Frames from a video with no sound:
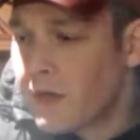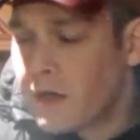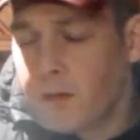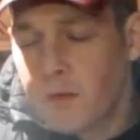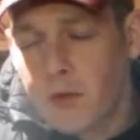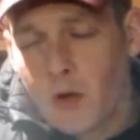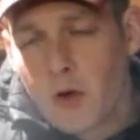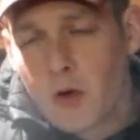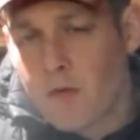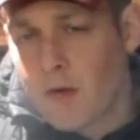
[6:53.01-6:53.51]

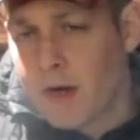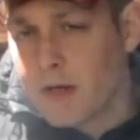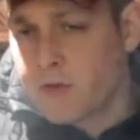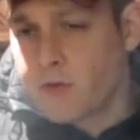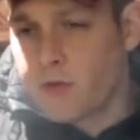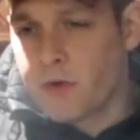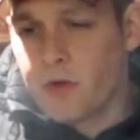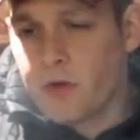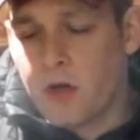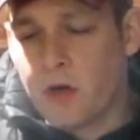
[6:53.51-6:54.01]
Blow it right
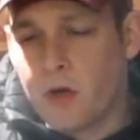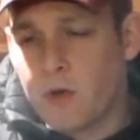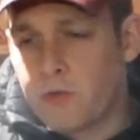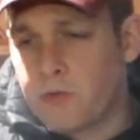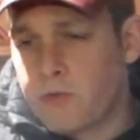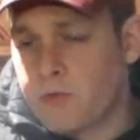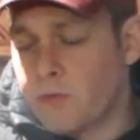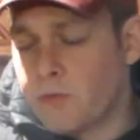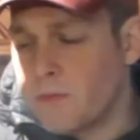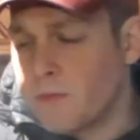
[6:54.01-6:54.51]
through the nose,
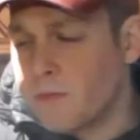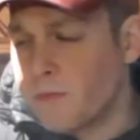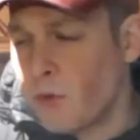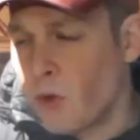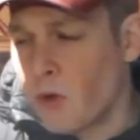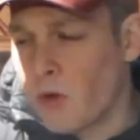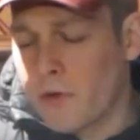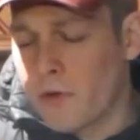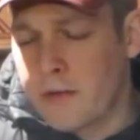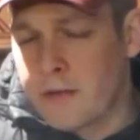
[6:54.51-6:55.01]

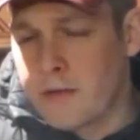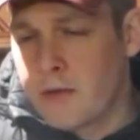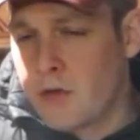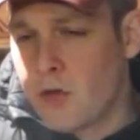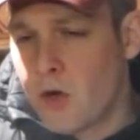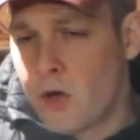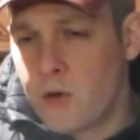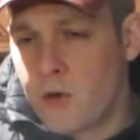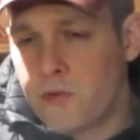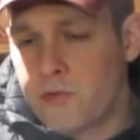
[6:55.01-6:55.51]
floral in the
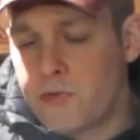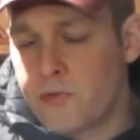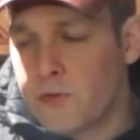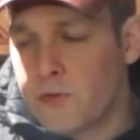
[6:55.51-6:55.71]
nose.